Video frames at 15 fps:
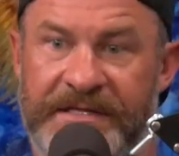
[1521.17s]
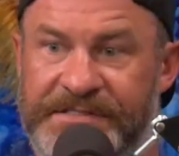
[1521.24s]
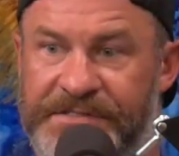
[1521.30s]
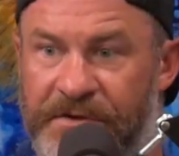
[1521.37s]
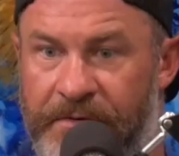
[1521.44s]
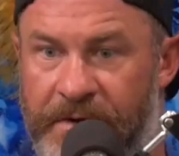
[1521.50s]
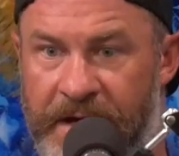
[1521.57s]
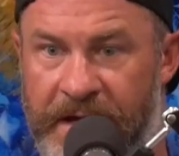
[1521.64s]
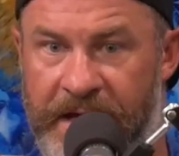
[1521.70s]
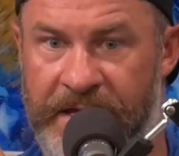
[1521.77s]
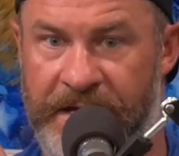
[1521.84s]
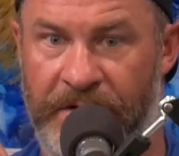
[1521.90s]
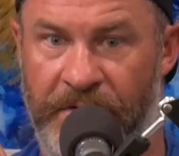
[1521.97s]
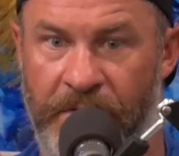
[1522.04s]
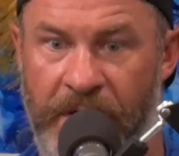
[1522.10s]
and so i
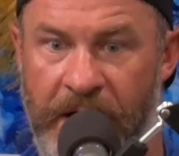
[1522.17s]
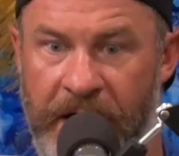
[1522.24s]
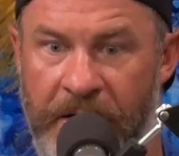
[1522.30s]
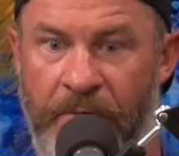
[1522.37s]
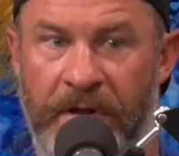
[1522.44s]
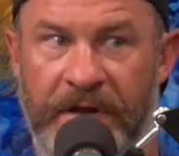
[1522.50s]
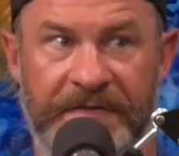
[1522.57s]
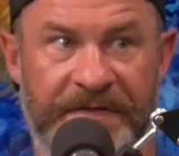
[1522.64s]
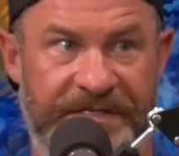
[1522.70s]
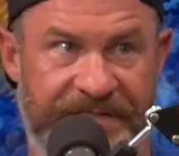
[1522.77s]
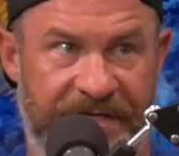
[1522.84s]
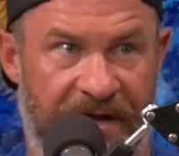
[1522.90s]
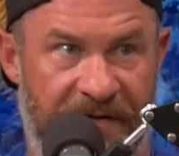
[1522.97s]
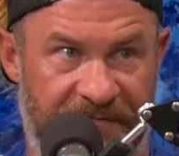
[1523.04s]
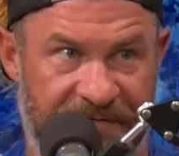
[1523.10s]
you know i wanted this
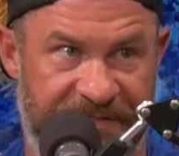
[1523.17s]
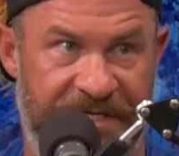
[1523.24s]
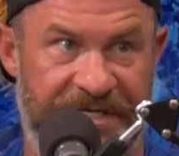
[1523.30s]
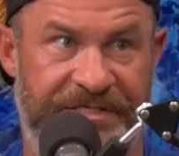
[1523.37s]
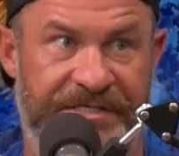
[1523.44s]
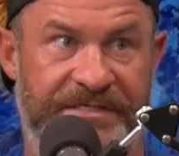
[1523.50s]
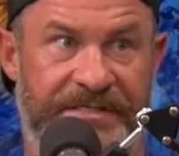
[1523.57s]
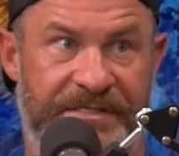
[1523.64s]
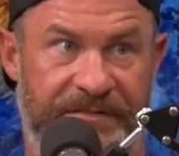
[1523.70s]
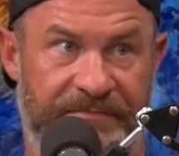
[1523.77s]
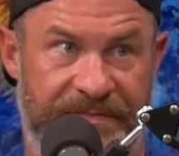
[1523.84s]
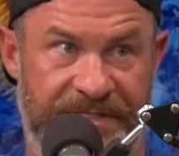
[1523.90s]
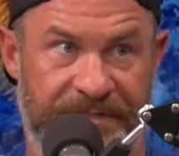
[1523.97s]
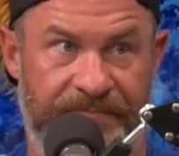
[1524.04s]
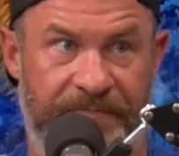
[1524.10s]
conversation to,
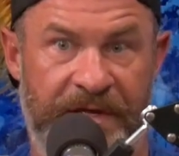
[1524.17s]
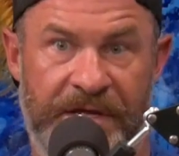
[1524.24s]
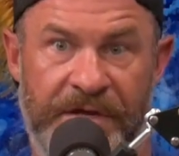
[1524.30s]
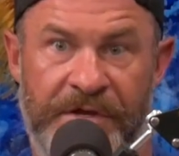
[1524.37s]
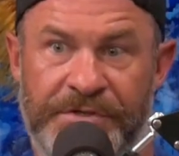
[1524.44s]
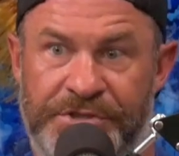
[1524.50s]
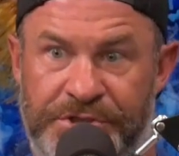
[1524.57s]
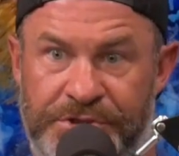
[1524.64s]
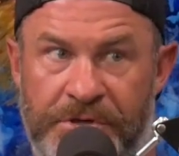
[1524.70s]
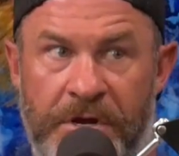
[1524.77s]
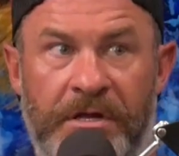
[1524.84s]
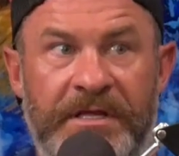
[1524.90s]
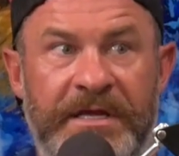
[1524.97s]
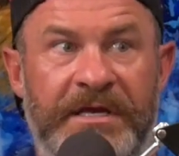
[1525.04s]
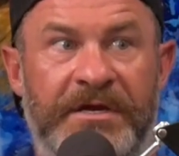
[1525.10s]
to
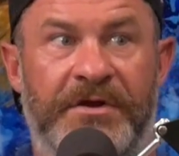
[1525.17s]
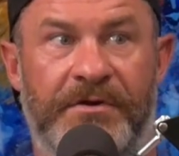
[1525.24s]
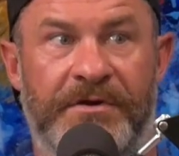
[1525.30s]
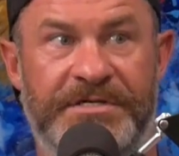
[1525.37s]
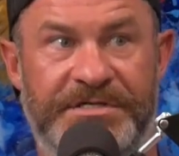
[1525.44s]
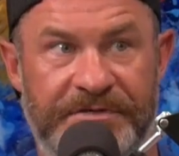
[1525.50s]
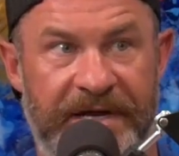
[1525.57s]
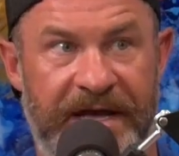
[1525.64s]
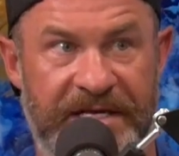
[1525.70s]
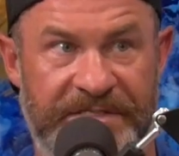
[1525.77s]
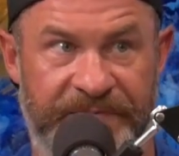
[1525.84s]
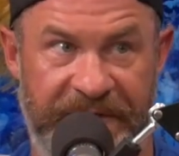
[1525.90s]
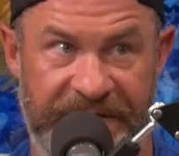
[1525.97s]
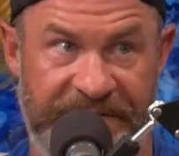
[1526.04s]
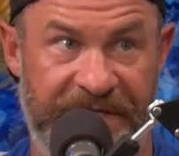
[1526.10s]
strongly encourage you
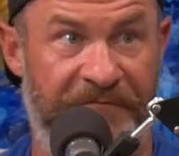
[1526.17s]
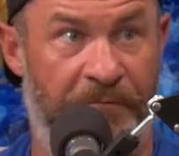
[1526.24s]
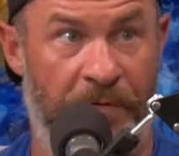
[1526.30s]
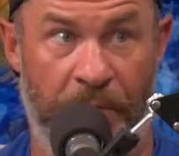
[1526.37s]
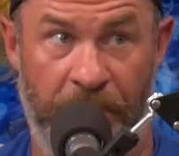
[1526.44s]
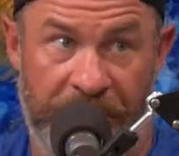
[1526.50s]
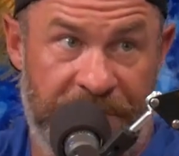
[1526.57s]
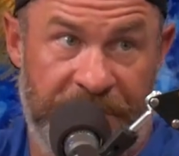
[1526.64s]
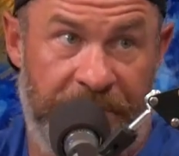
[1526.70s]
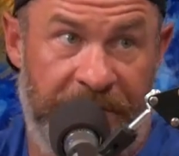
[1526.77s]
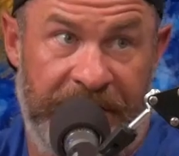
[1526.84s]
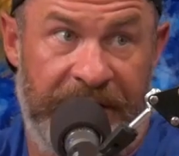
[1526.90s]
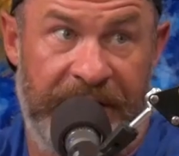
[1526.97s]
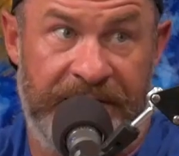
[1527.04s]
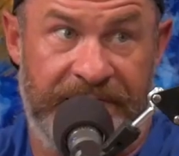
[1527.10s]
guys based off what we're
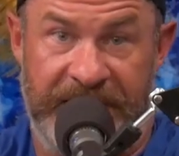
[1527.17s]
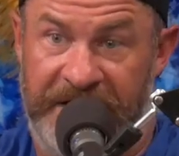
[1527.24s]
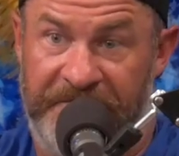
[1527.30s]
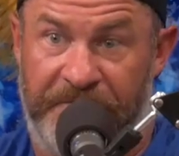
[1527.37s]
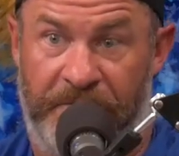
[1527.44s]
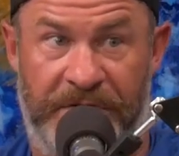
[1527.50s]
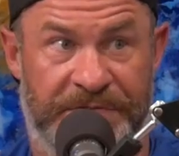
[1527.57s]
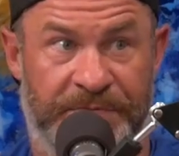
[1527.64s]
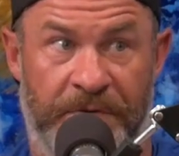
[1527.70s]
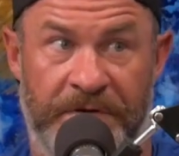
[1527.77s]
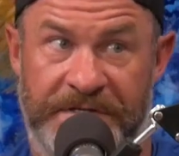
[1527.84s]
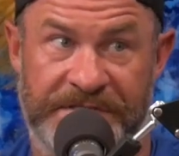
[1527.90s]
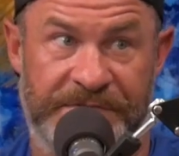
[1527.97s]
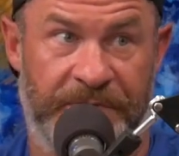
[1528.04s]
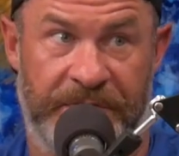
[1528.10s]
doing again take mm -hmm. it mm-hmm. for what it's
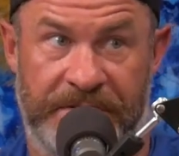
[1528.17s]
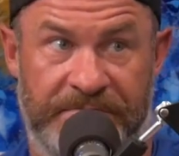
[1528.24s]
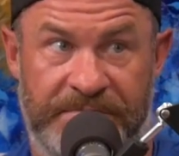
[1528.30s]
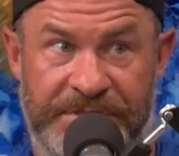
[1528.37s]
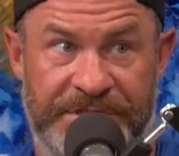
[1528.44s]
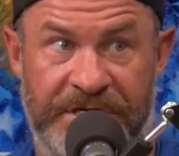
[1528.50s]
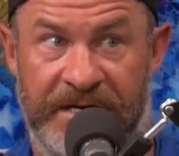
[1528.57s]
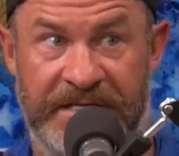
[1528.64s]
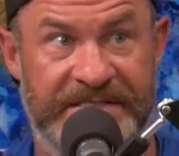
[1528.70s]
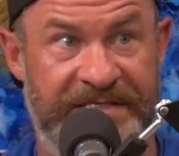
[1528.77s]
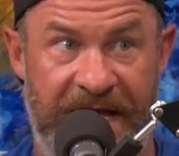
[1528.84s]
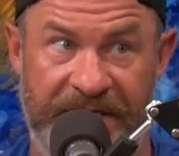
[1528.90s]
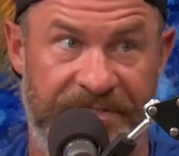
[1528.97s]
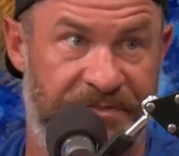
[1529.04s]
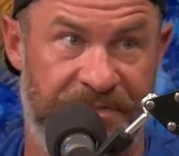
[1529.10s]
worth this is what sean and
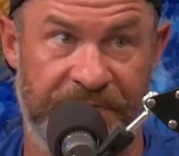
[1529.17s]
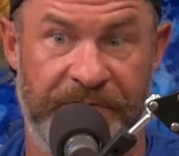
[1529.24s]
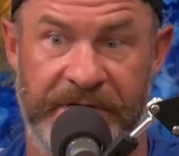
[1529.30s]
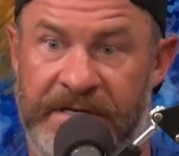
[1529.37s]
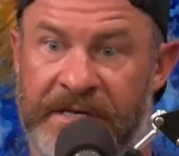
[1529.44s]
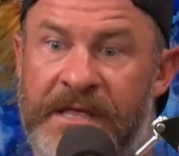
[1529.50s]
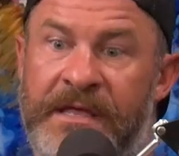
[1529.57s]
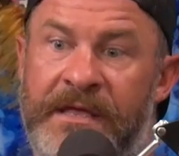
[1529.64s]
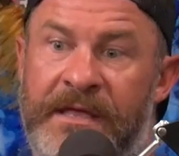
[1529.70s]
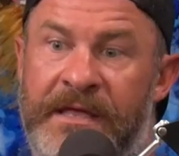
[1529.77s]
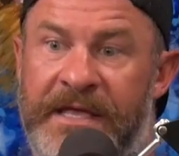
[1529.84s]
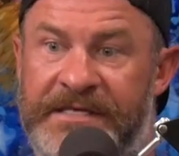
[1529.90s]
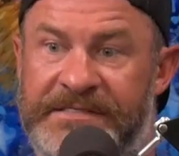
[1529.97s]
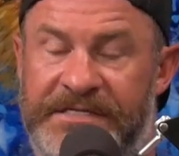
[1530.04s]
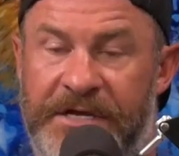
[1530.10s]
sax are doing
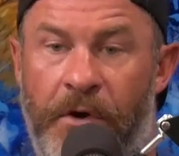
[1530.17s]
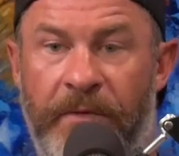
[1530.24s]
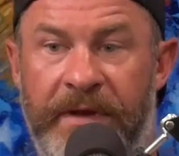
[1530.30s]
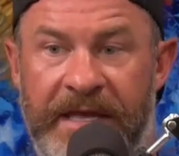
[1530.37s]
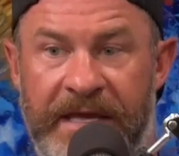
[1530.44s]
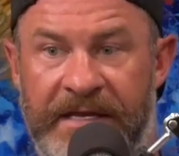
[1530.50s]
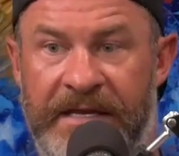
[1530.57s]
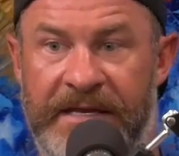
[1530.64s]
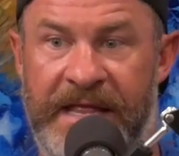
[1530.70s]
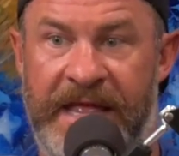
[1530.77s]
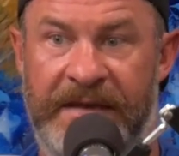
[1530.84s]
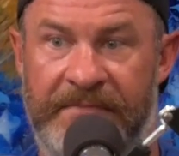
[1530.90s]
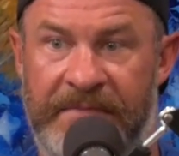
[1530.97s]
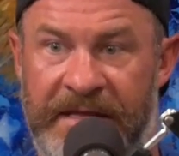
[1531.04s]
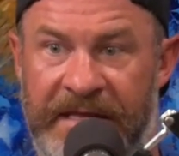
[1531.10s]
is going in and,
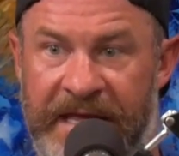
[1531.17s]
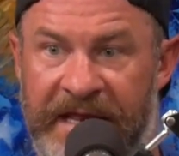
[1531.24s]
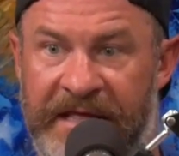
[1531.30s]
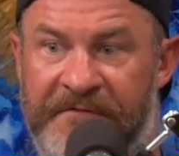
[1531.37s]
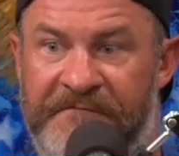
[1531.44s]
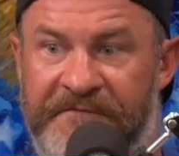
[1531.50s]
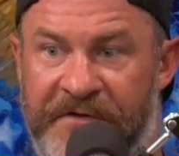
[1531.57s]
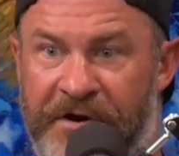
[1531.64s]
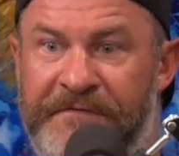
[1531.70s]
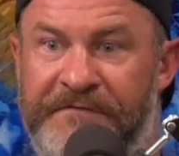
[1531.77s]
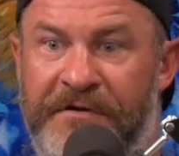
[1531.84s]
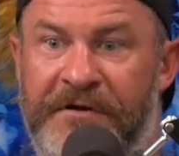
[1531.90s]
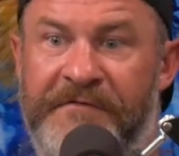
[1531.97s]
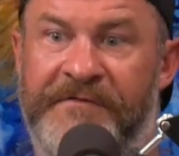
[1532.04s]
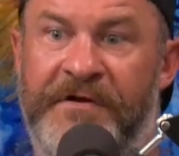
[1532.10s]
and getting a very
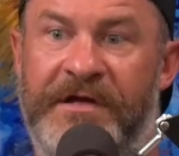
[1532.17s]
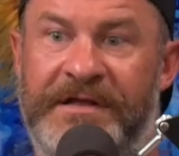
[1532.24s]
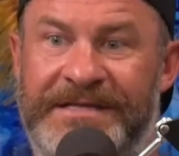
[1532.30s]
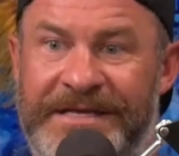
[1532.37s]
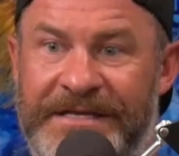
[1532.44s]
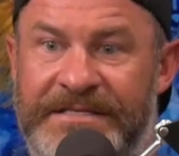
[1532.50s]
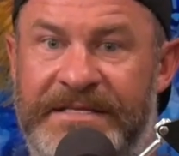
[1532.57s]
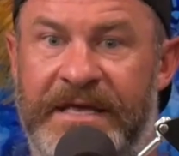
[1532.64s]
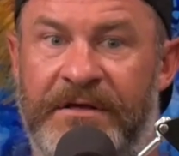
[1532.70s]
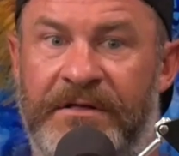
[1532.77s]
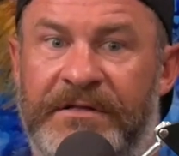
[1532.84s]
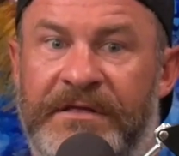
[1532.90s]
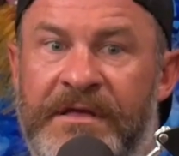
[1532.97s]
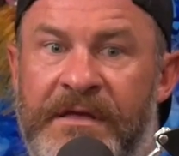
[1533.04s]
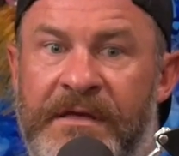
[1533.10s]
very very
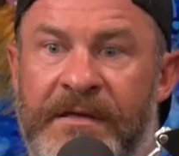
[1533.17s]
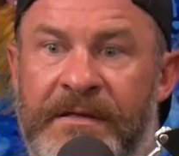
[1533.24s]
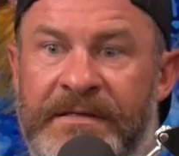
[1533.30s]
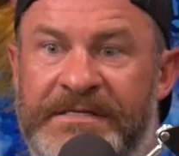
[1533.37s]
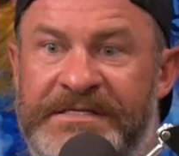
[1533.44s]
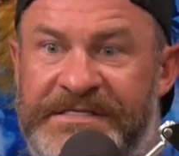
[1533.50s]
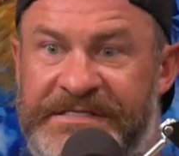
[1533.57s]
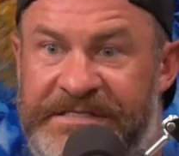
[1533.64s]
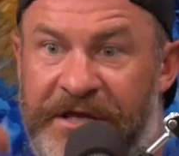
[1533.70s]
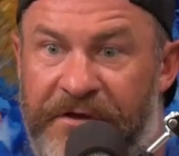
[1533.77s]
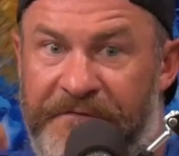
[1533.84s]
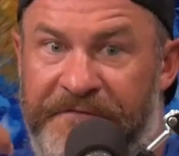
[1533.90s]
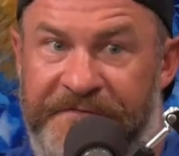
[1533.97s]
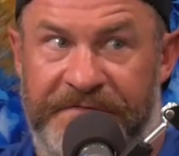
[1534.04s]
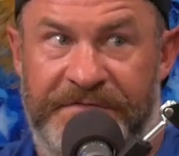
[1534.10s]
detailed
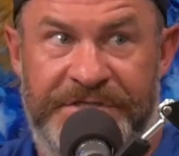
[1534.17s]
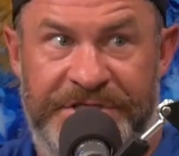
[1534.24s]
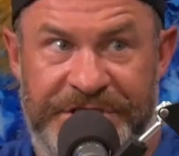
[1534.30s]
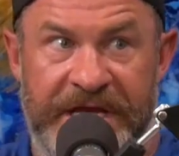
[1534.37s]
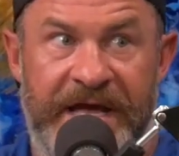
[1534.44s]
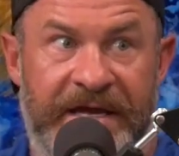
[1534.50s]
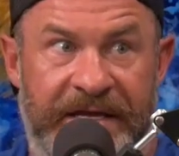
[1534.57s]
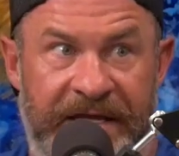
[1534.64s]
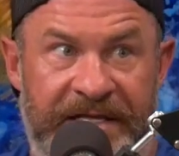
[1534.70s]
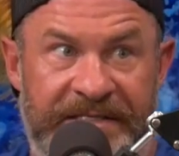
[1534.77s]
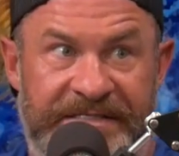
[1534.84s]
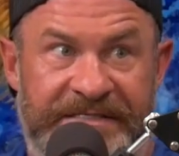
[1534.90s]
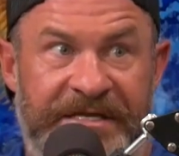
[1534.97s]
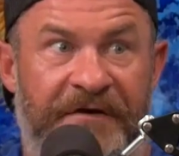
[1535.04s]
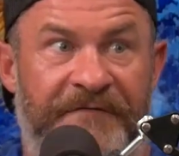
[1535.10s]
self check and
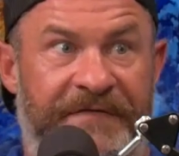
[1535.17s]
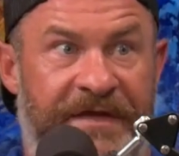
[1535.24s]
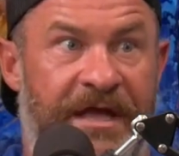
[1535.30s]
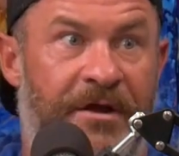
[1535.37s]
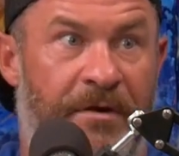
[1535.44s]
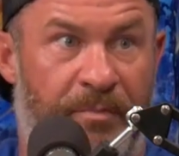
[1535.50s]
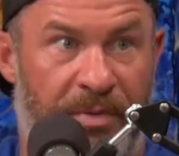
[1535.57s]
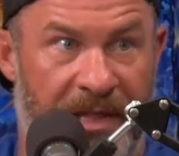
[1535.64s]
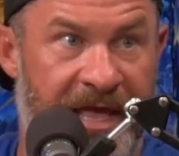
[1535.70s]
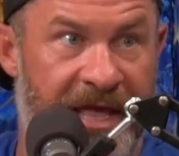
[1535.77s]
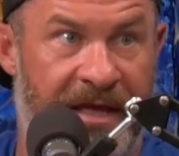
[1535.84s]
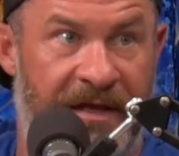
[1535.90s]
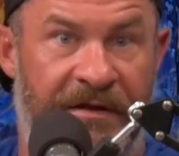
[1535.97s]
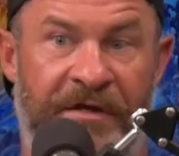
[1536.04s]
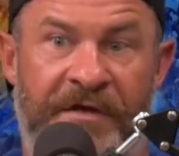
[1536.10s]
self care
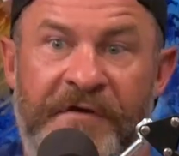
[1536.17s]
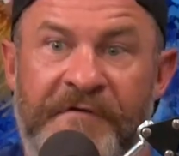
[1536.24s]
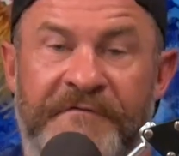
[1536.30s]
plan sure.